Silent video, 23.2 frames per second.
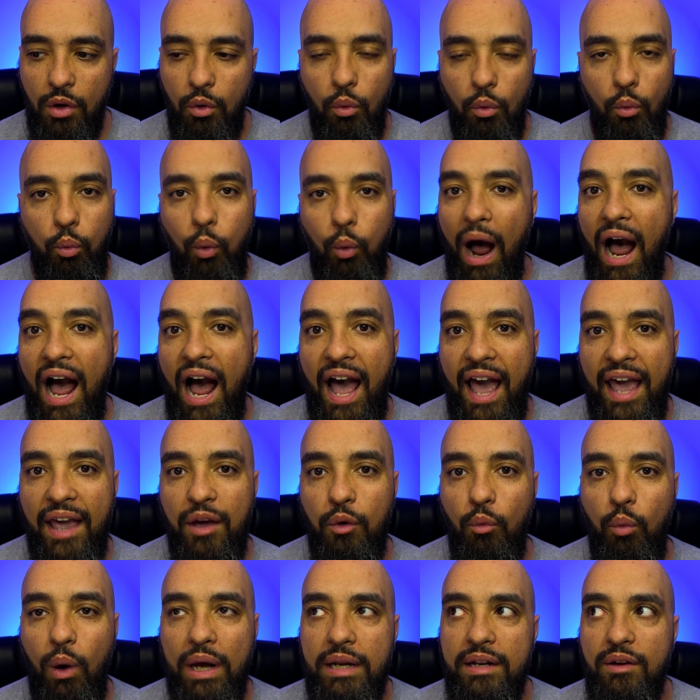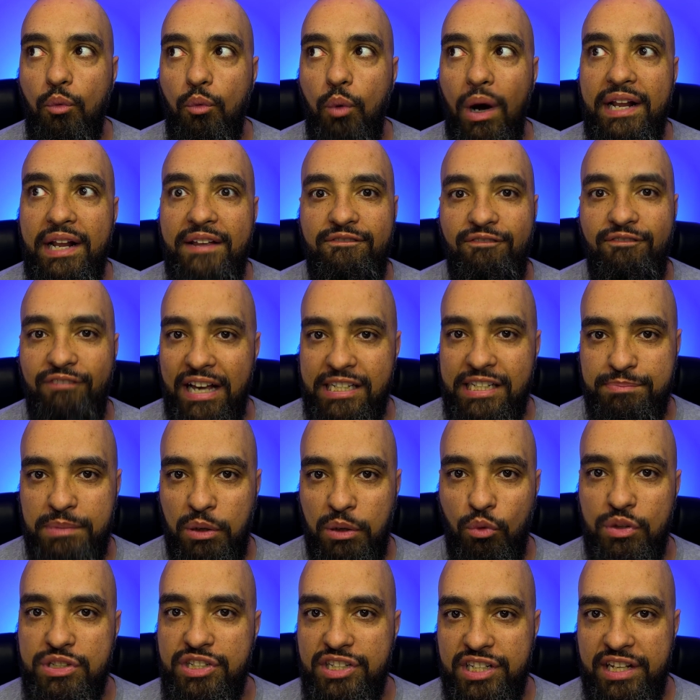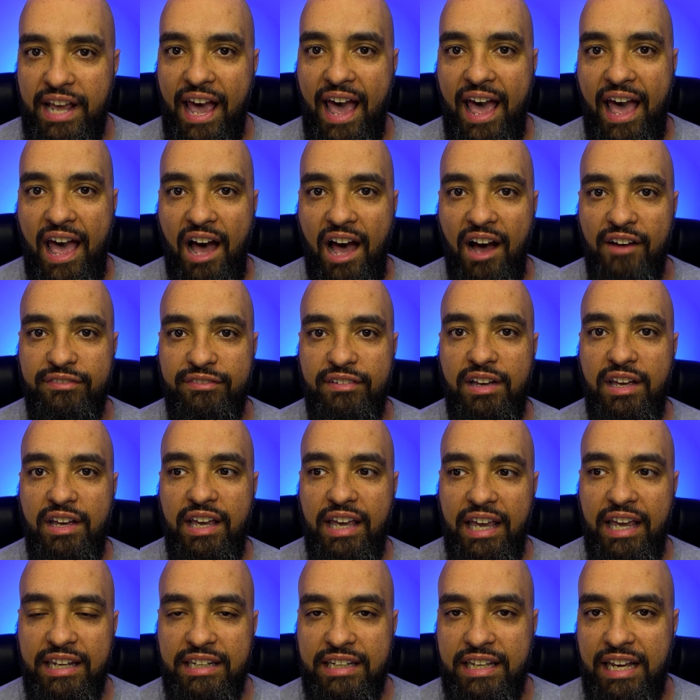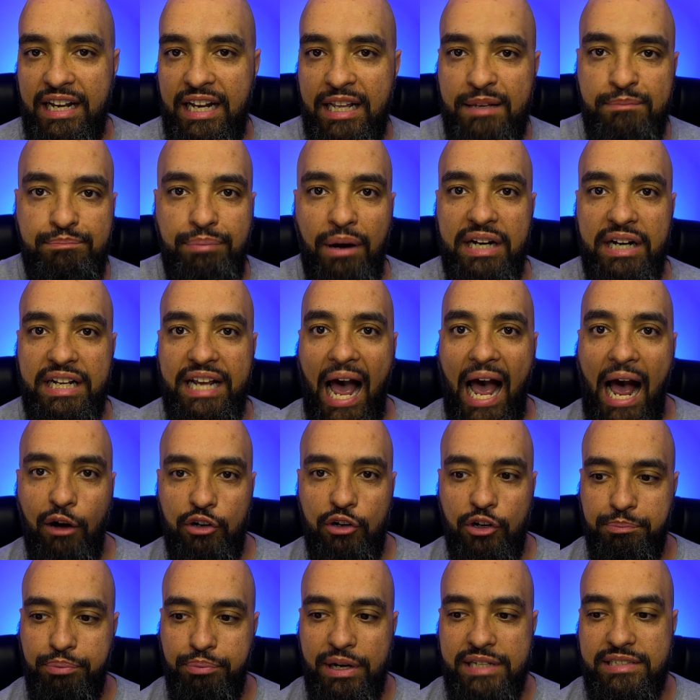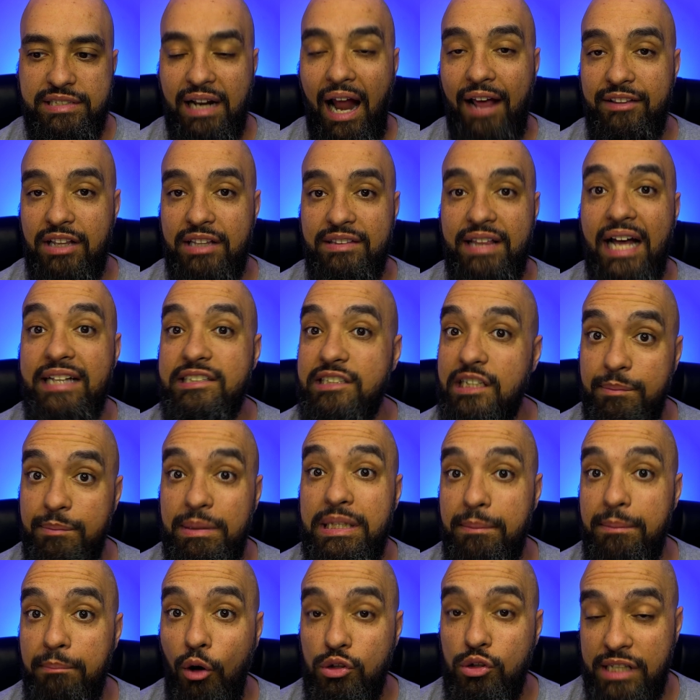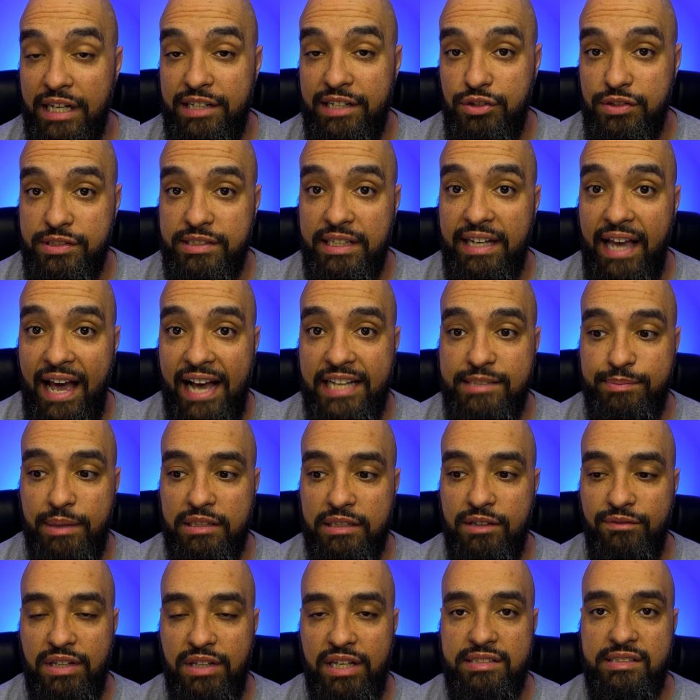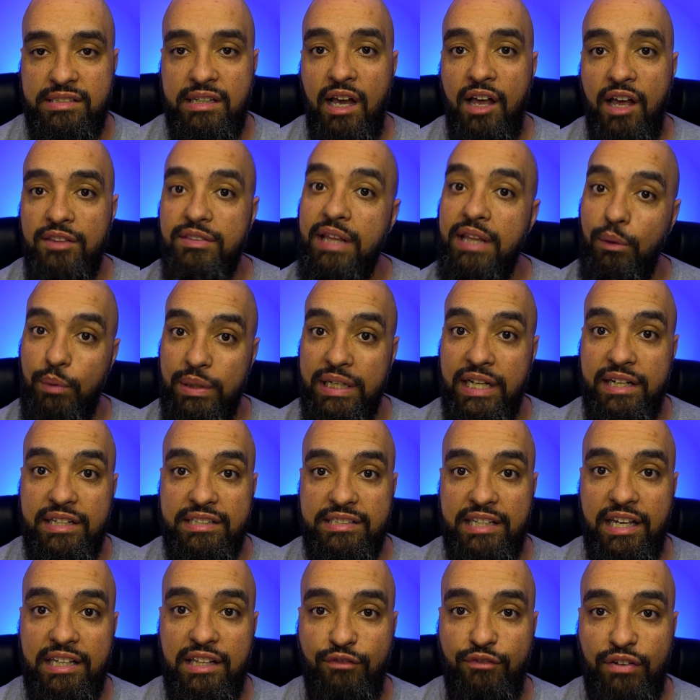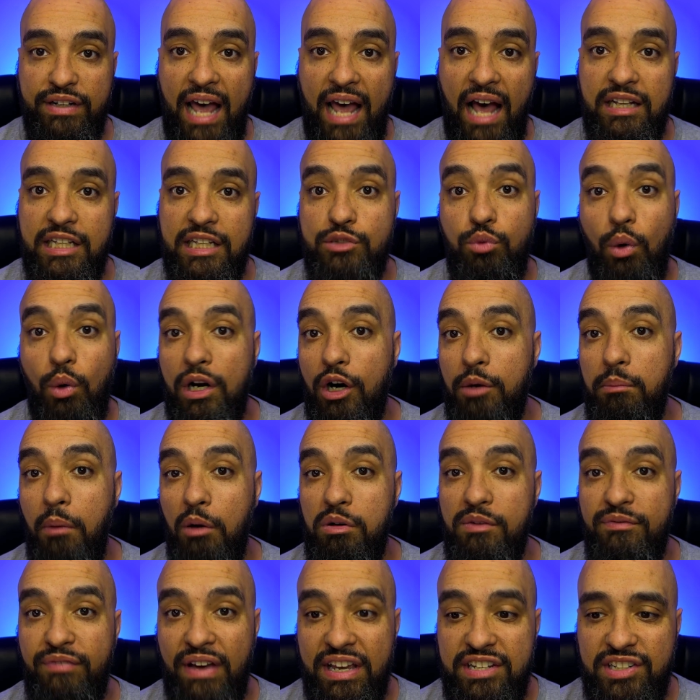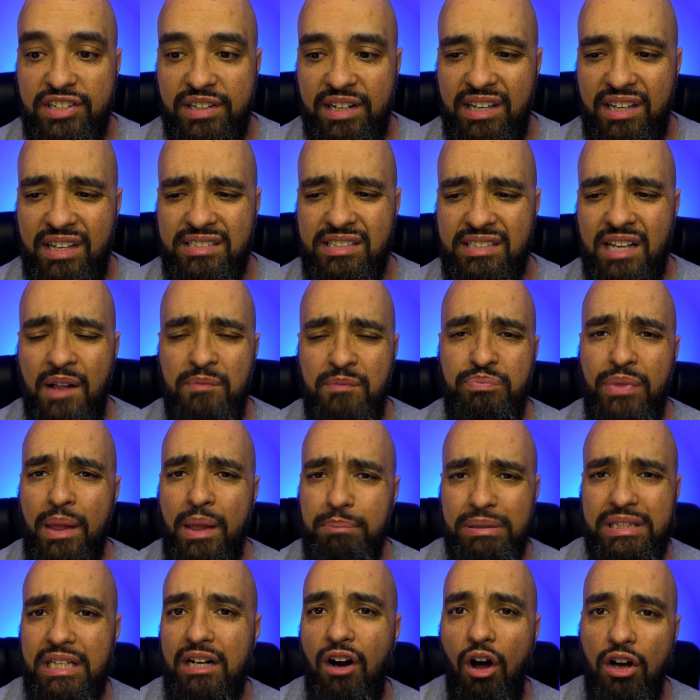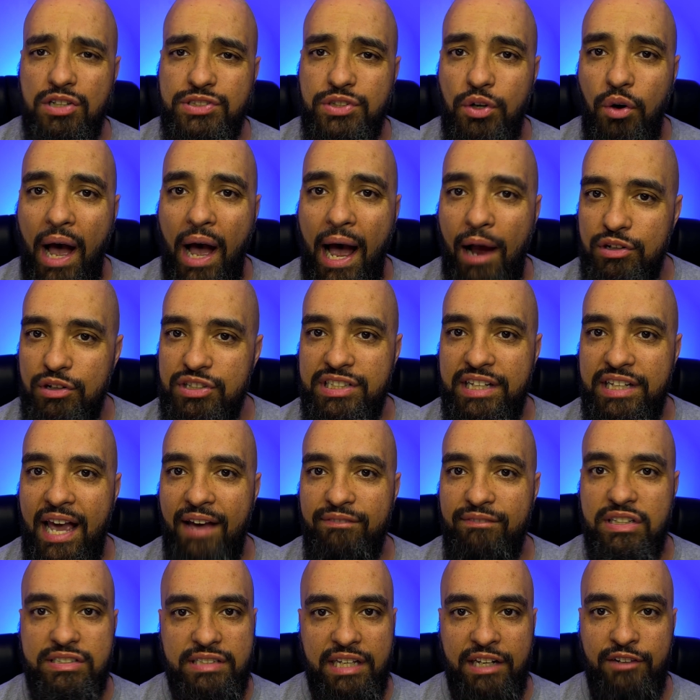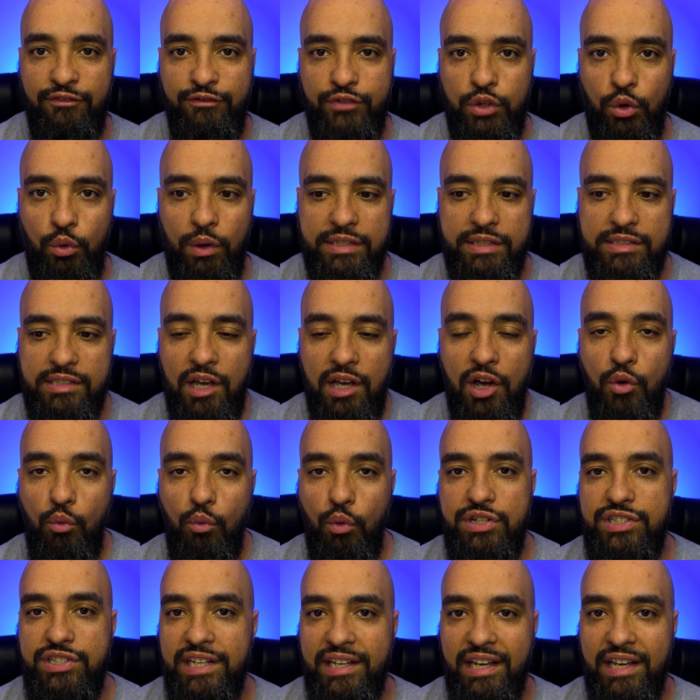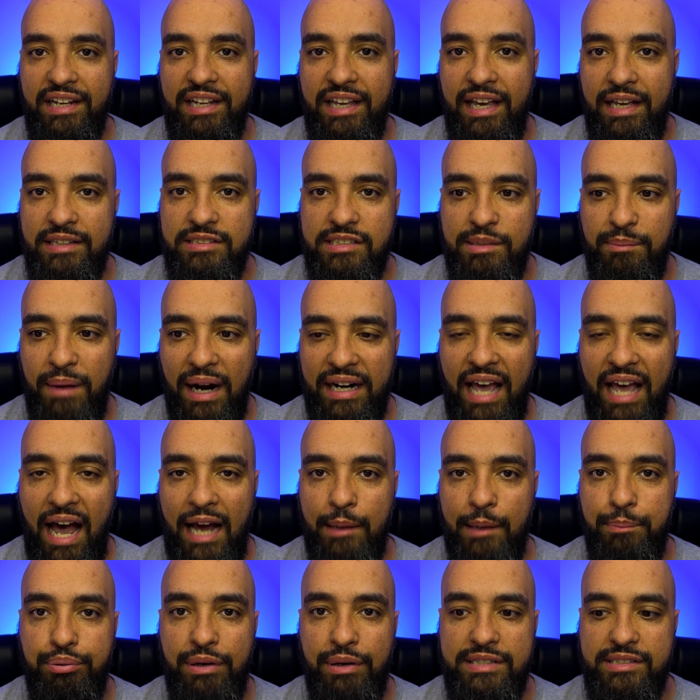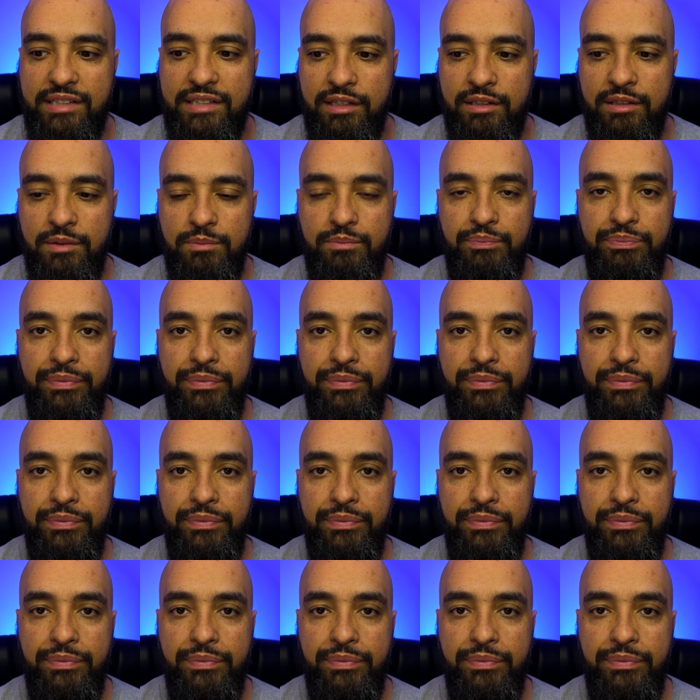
why what what investment would she have in getting Bunny out of prison? I think that's going to be the most interesting aspect of this that we need to see in the finale is what her motivation is. But then also how does she have this influence where she can get somebody out of prison